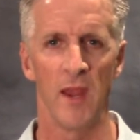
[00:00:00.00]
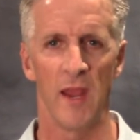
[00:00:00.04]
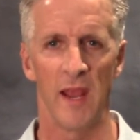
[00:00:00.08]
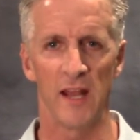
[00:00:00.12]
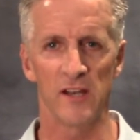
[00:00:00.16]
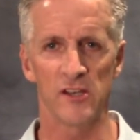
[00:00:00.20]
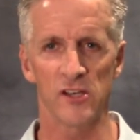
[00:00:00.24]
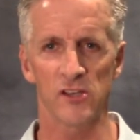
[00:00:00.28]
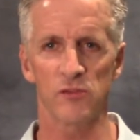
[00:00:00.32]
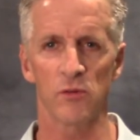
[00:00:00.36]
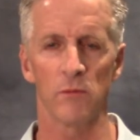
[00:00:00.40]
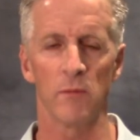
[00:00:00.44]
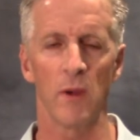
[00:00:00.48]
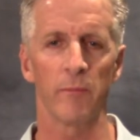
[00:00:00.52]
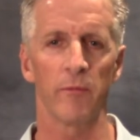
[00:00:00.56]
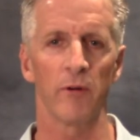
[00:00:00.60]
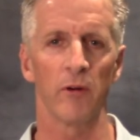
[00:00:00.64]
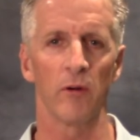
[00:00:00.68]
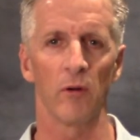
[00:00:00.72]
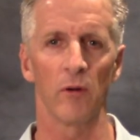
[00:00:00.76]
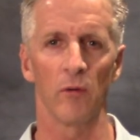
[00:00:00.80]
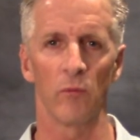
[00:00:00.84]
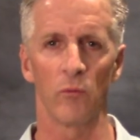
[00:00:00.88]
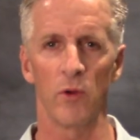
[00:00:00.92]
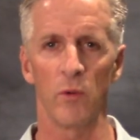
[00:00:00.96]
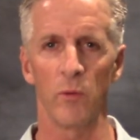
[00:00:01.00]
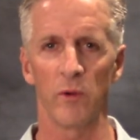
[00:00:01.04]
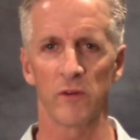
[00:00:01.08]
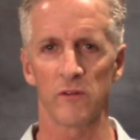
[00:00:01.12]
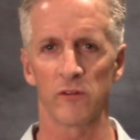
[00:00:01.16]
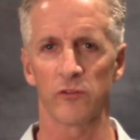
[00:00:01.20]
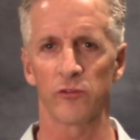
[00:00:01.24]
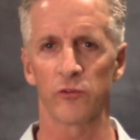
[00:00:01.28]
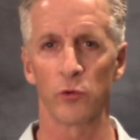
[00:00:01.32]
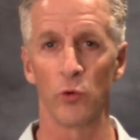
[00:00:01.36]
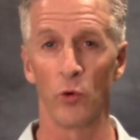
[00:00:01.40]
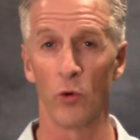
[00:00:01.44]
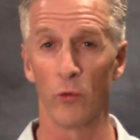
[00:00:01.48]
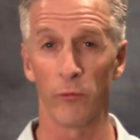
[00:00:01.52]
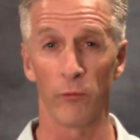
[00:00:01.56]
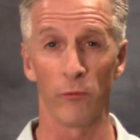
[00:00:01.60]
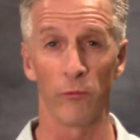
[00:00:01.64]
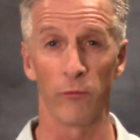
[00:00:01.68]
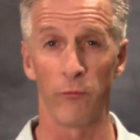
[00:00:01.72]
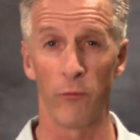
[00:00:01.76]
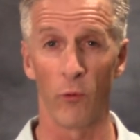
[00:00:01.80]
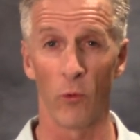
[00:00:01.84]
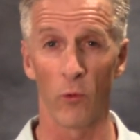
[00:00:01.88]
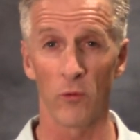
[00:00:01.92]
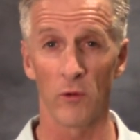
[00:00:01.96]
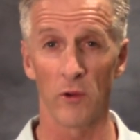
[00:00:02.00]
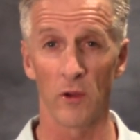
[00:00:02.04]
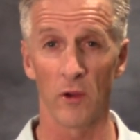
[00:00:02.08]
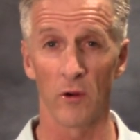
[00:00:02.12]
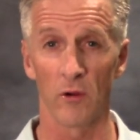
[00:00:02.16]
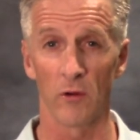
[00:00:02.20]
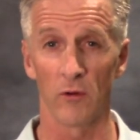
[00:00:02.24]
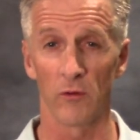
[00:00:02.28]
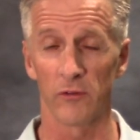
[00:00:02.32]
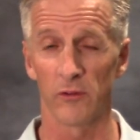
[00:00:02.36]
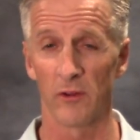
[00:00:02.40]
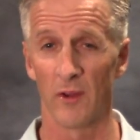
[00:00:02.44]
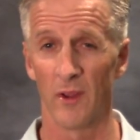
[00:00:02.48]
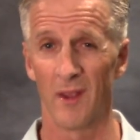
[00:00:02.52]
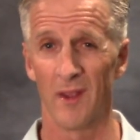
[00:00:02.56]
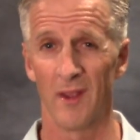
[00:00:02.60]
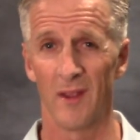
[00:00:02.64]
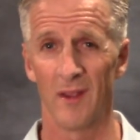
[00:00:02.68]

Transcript: And just remember, we went to school for 4 years